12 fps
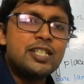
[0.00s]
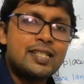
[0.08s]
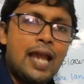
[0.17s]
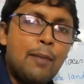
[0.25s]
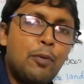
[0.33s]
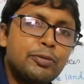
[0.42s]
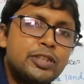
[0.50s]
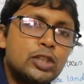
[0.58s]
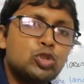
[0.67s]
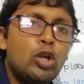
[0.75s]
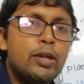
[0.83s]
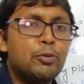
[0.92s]
type of
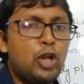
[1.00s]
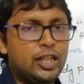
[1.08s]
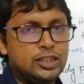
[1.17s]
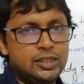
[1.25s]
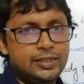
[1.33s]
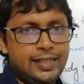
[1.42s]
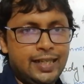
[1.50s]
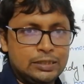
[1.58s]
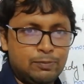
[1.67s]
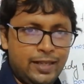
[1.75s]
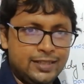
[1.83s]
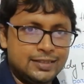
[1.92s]
sexual reproduction takes
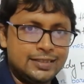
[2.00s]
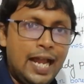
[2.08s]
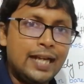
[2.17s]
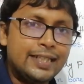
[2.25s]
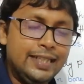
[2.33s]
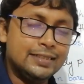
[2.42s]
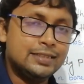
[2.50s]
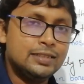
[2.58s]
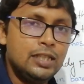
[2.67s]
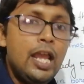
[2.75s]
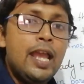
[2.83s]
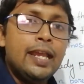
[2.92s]
place. That is
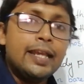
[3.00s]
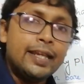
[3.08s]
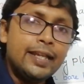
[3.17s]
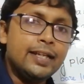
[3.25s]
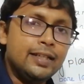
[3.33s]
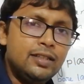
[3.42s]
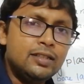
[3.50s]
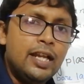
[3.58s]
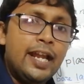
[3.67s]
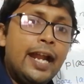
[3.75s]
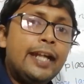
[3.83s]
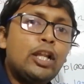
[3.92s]
here
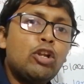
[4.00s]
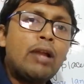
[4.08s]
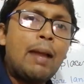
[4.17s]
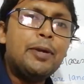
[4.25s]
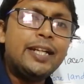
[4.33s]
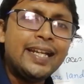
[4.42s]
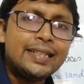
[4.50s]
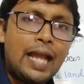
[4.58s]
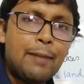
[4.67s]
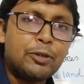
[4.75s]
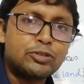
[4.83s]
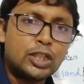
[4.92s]
heterogametic
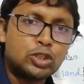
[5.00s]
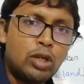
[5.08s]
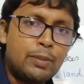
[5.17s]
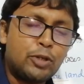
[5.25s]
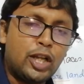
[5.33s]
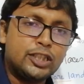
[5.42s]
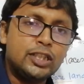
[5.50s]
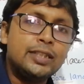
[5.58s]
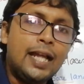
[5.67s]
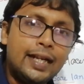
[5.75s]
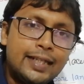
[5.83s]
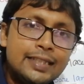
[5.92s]
type of sexual reproduction,
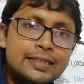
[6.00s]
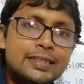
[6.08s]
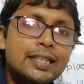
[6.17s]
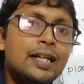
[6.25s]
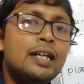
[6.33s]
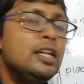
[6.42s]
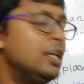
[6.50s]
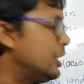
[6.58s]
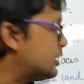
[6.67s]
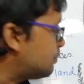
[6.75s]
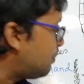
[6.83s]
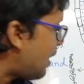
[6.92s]
that is the
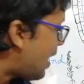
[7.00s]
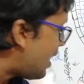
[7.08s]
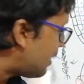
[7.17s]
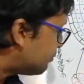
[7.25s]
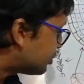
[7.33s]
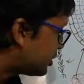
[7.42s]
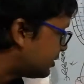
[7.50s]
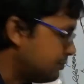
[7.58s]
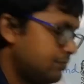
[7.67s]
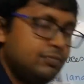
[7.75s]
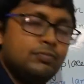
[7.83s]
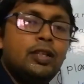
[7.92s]
sperms
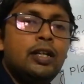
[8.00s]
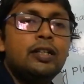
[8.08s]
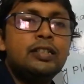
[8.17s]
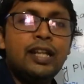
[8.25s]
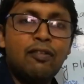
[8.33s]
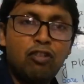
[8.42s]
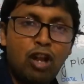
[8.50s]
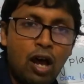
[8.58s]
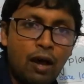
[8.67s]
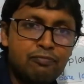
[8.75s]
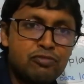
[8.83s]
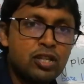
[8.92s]

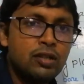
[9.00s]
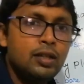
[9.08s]
developed